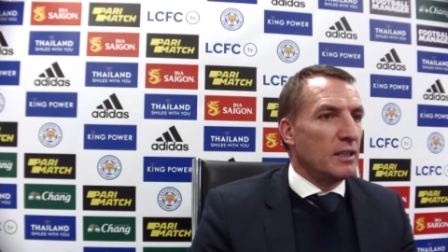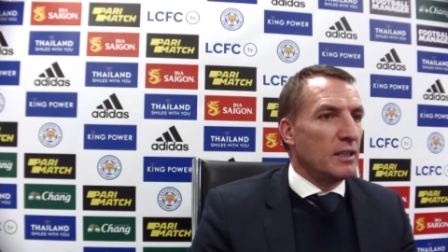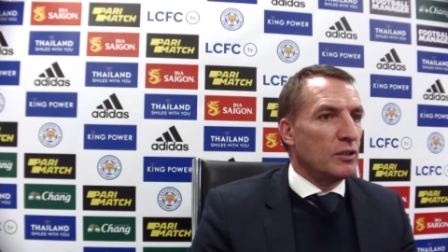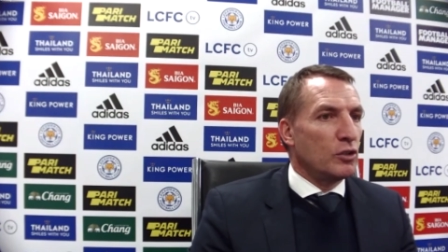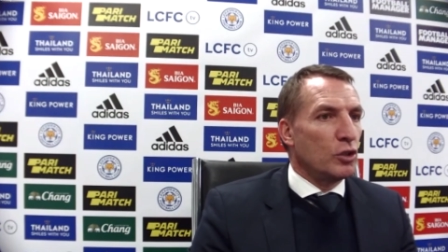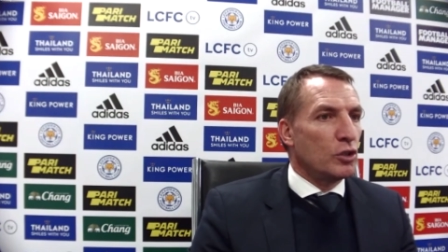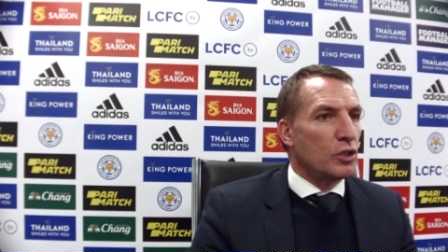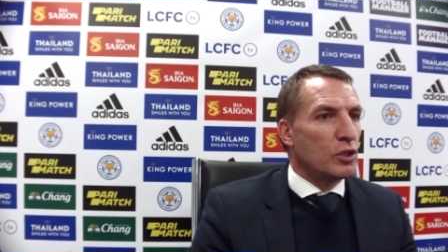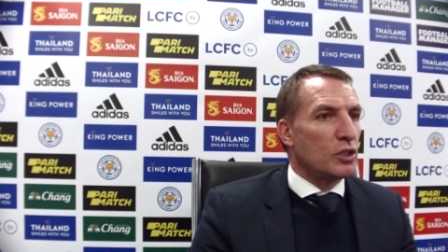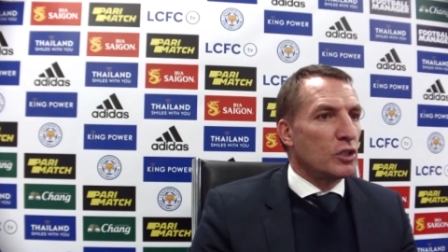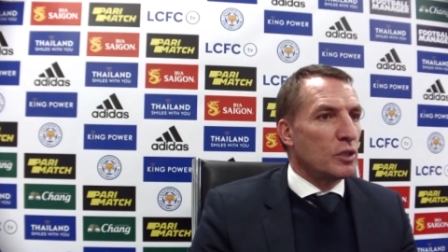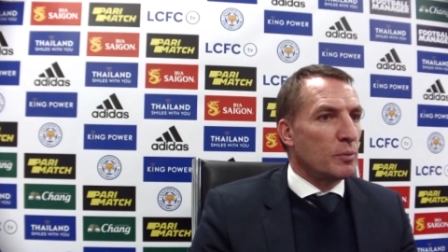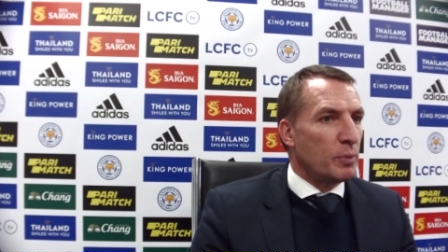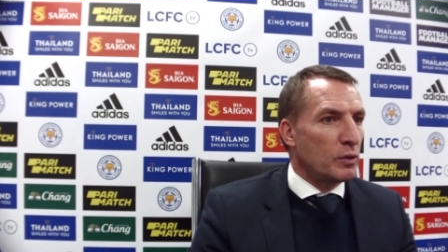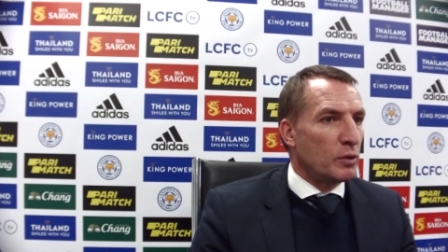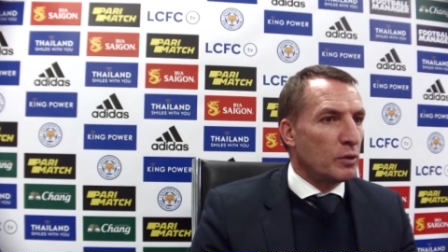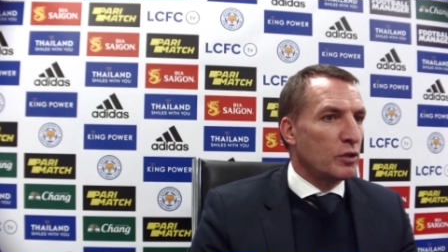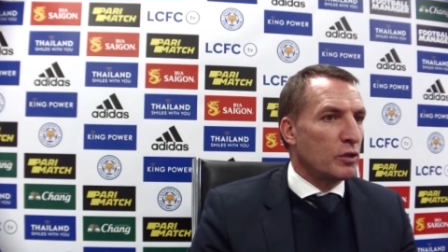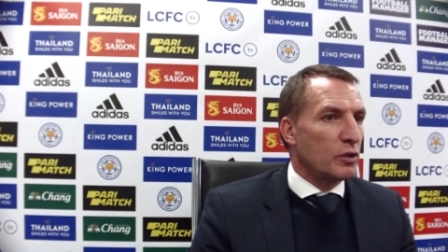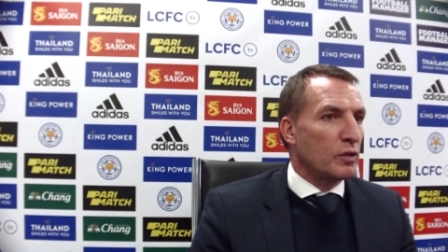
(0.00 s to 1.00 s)
and use it as a
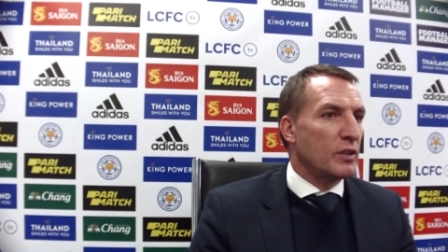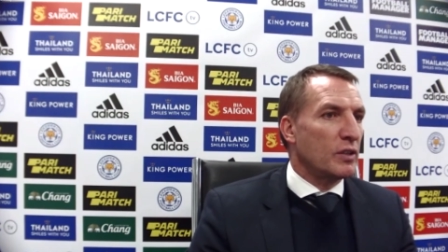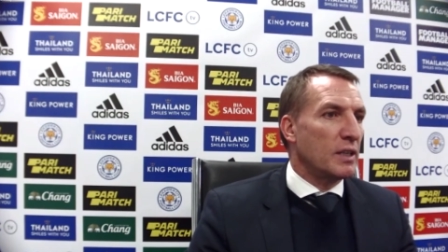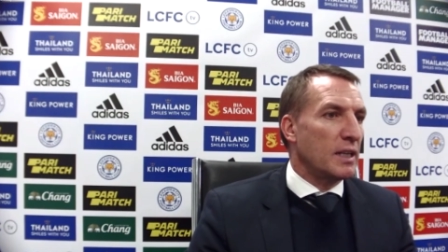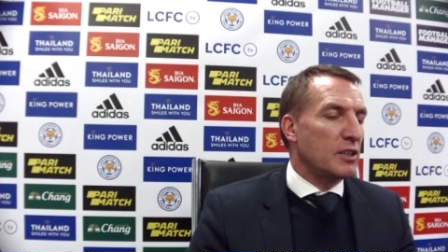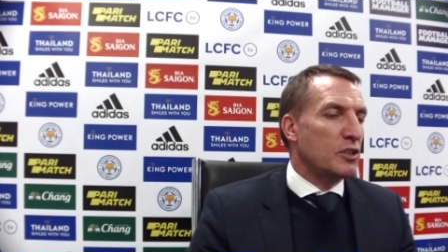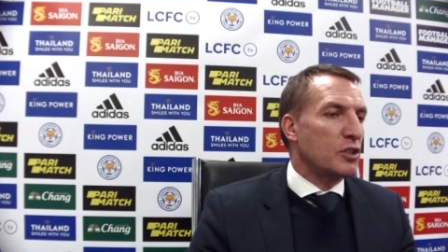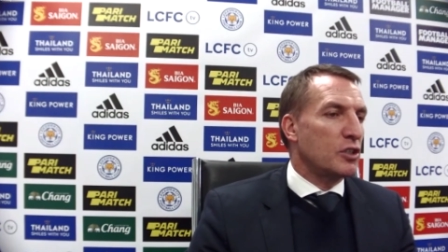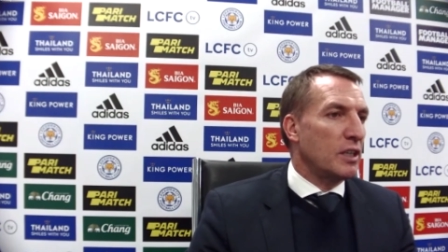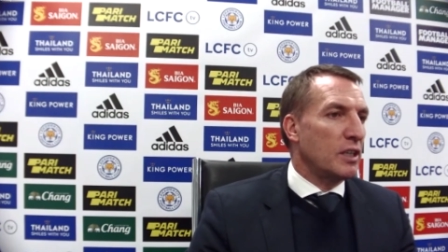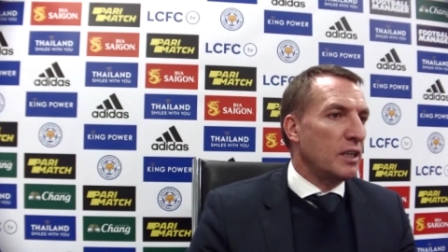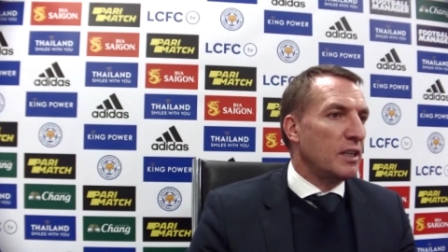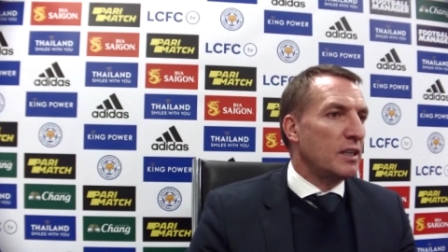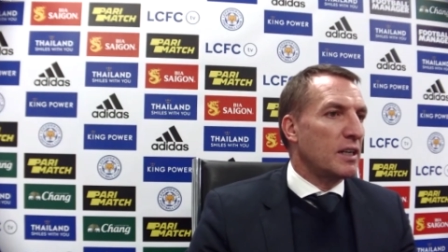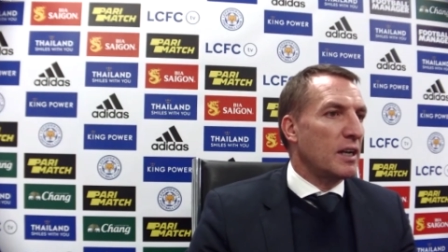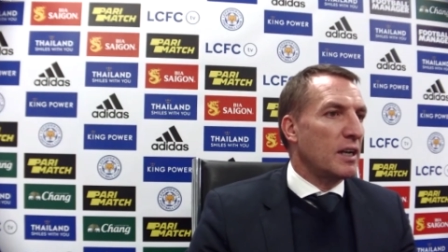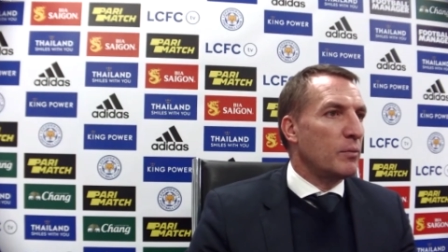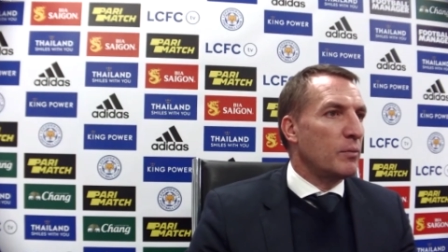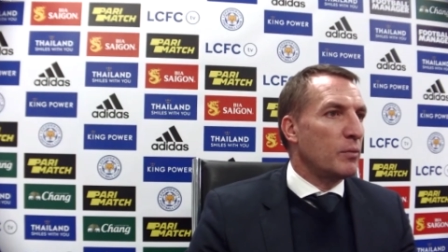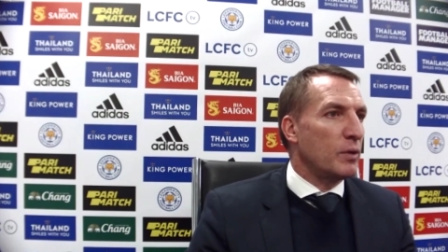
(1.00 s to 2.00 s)
positive, and let's see,
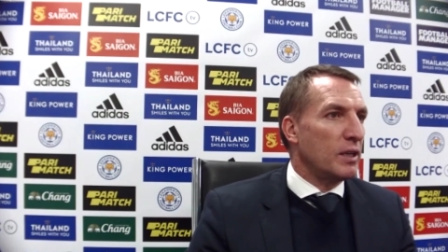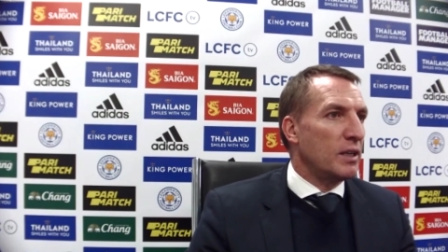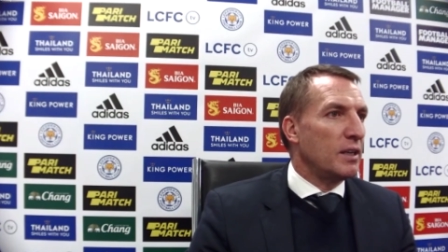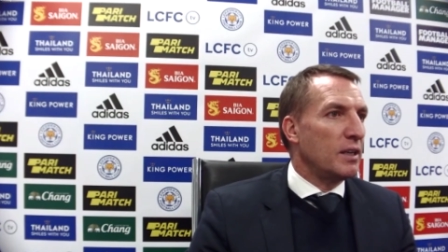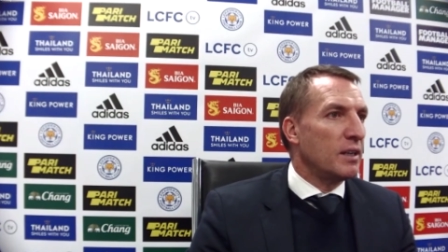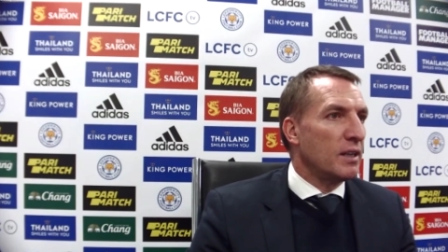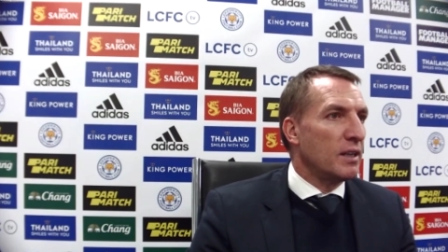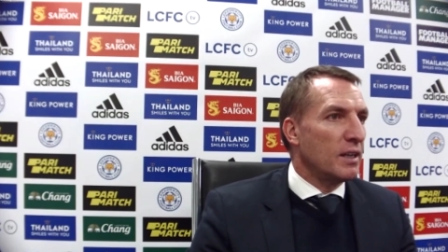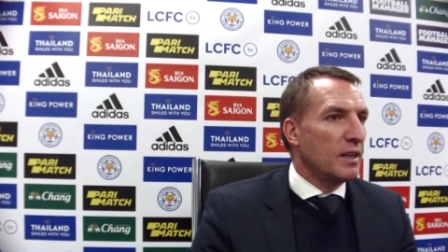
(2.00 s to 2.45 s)
can we